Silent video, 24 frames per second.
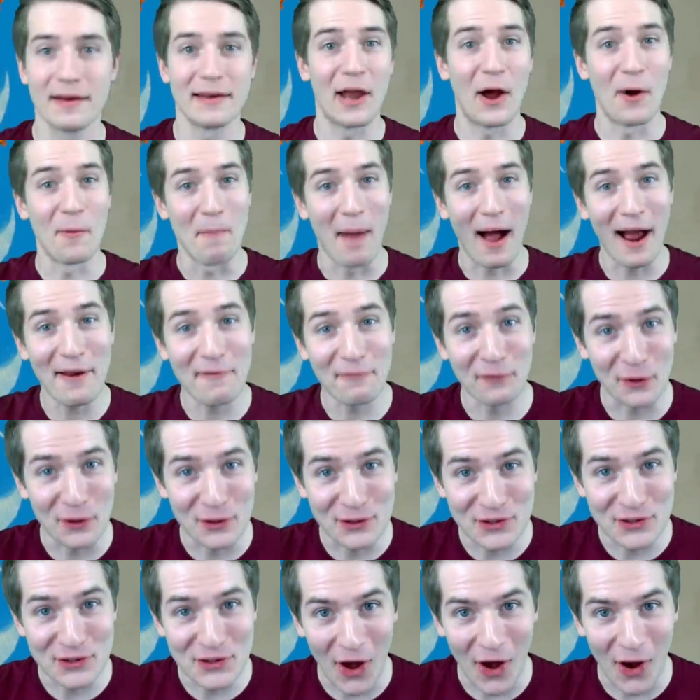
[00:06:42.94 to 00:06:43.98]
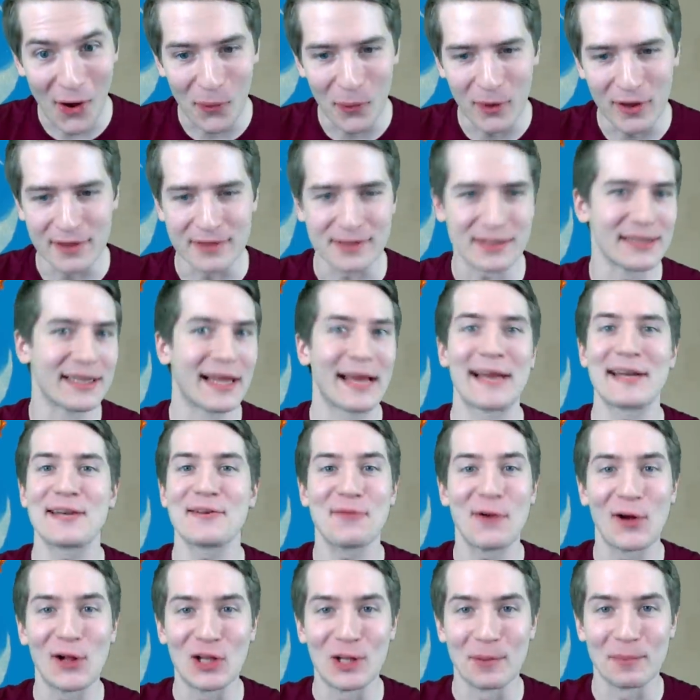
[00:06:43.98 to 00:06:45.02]
Now, my first thought was land
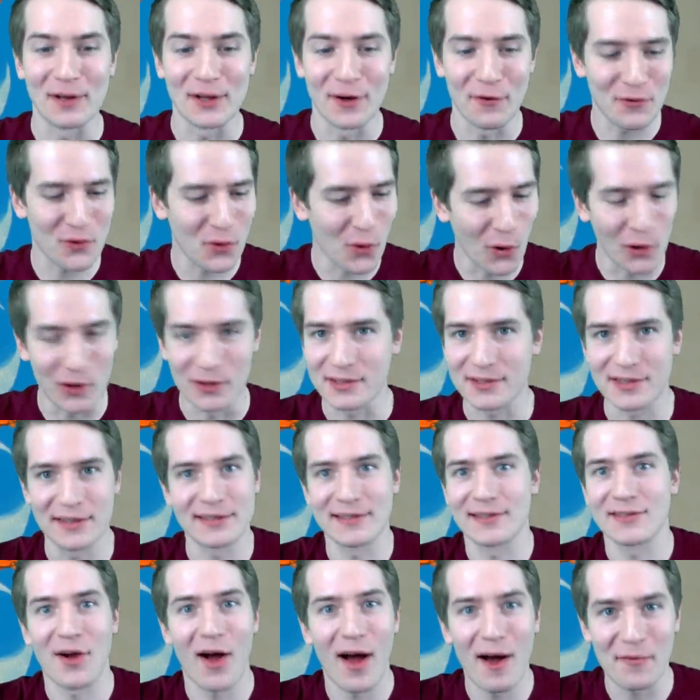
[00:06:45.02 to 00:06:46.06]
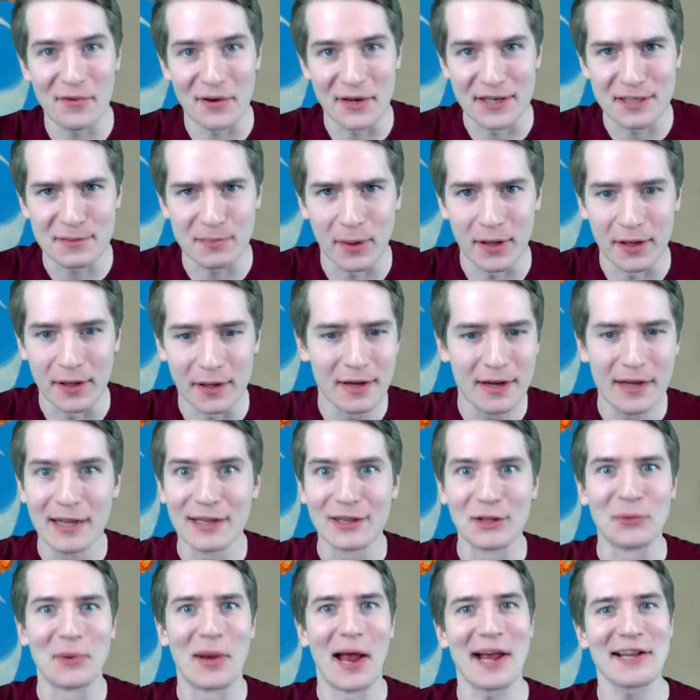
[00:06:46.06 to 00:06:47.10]
development, of course, this is obvious, but
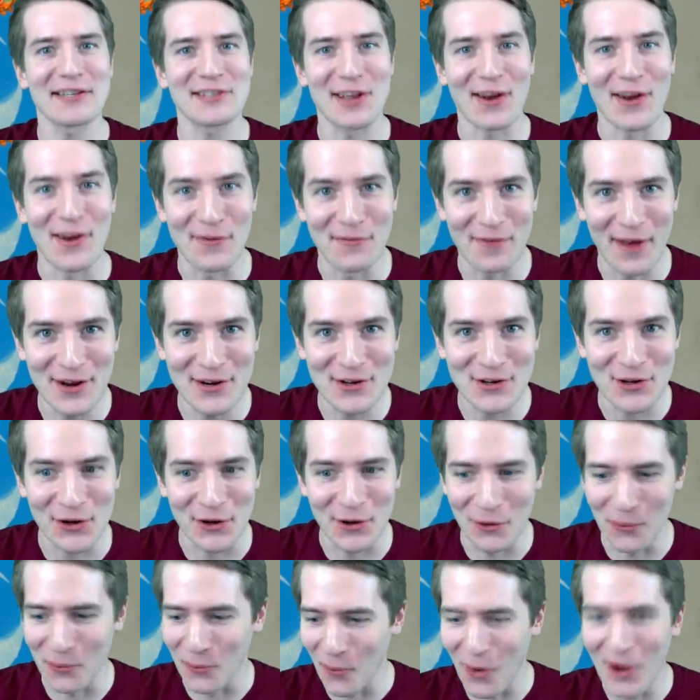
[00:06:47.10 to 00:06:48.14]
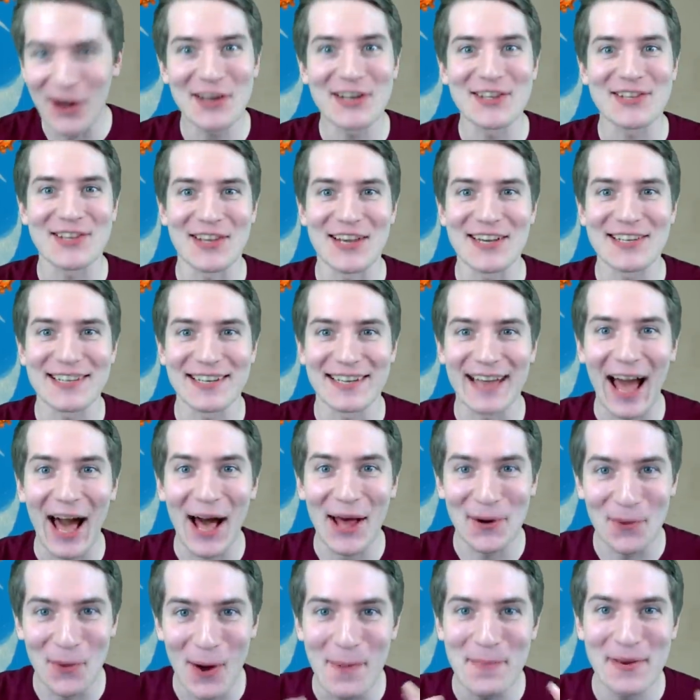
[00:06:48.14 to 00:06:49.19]
Lunacian Adventure, what is this and
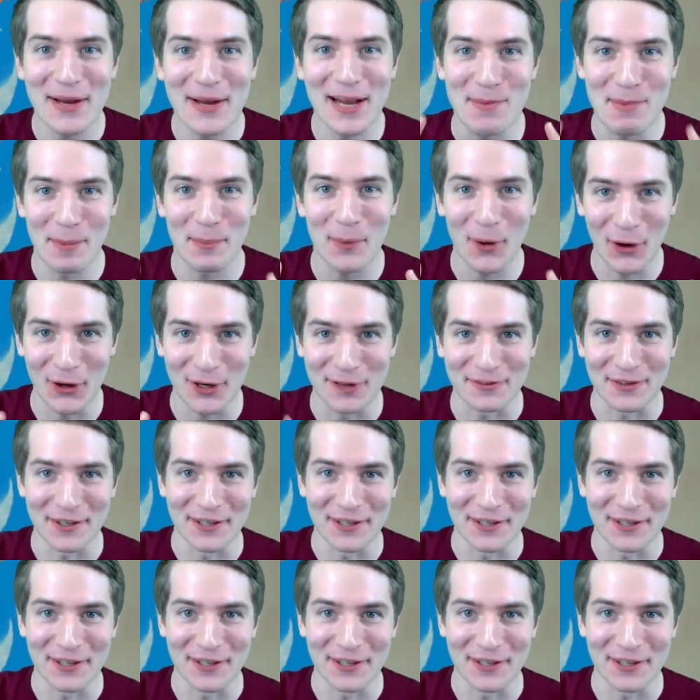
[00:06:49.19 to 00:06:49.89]
how do I become a part of